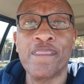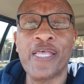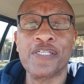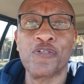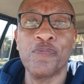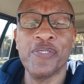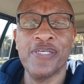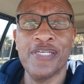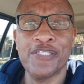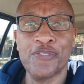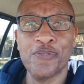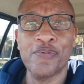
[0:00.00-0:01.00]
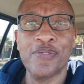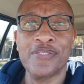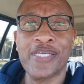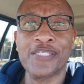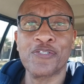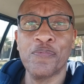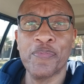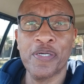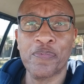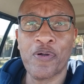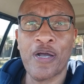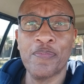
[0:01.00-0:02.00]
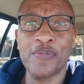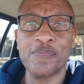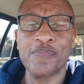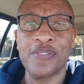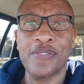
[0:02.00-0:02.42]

that's going to be an issue. That's going to be a problem.